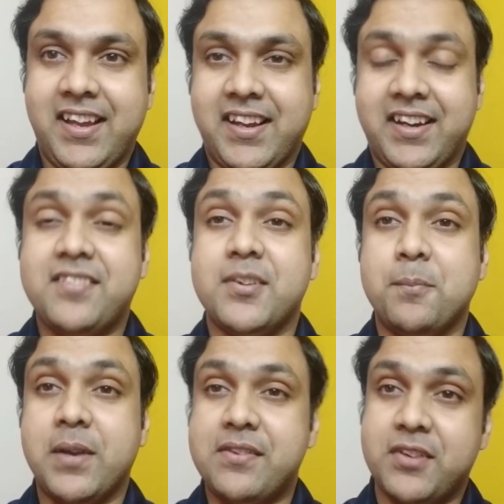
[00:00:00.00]
It's a
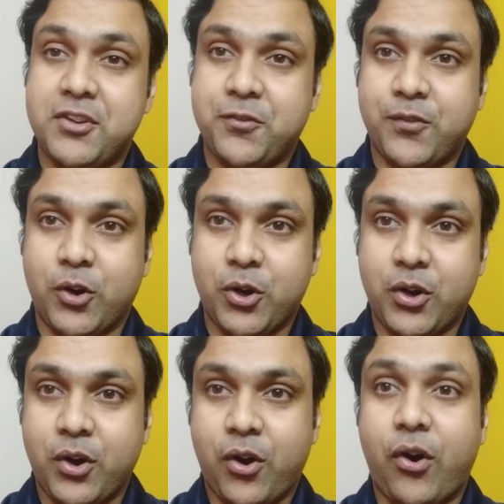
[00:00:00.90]
message
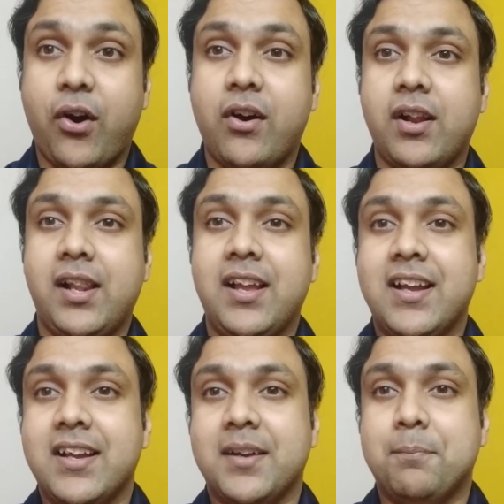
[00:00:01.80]
for all
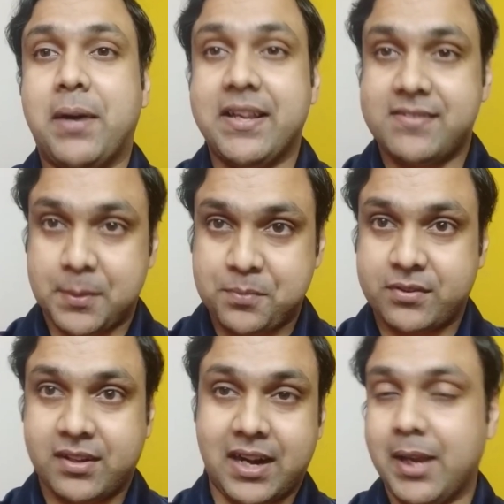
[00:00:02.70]
my
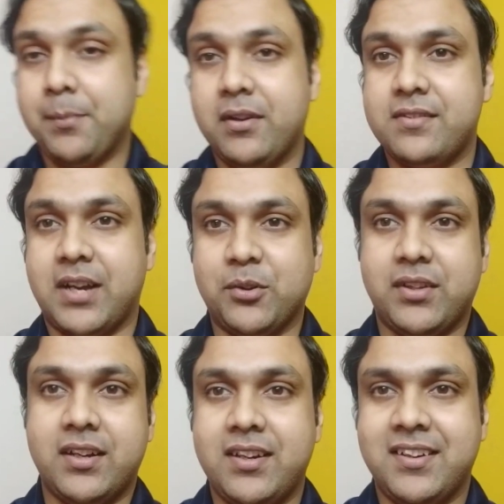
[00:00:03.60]
subscribers out
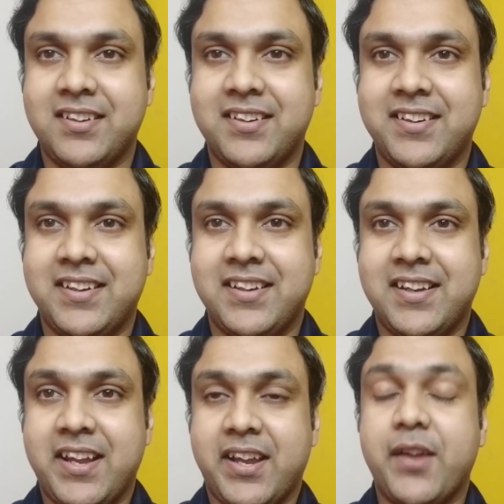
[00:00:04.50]
there.
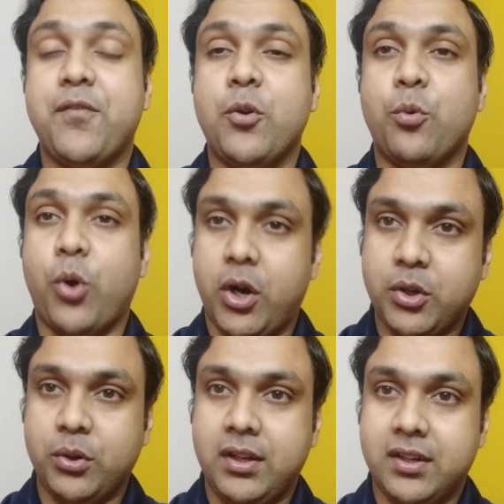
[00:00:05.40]
If you
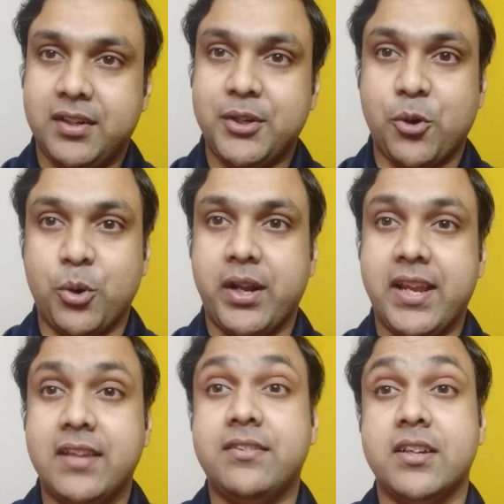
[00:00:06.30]
want to learn coding
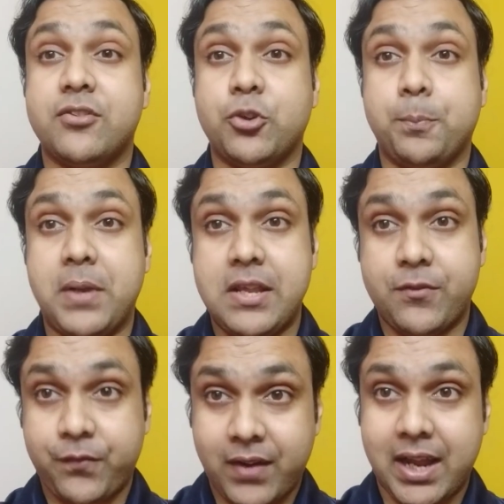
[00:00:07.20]
in just
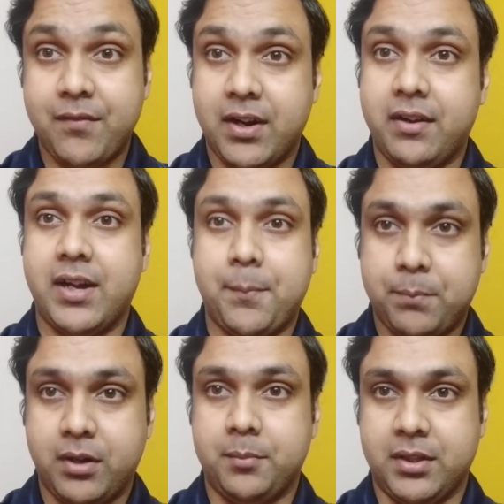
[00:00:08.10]
rupees 500
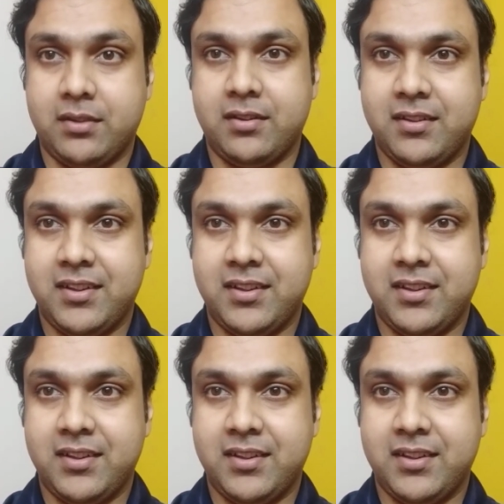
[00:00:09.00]
per month,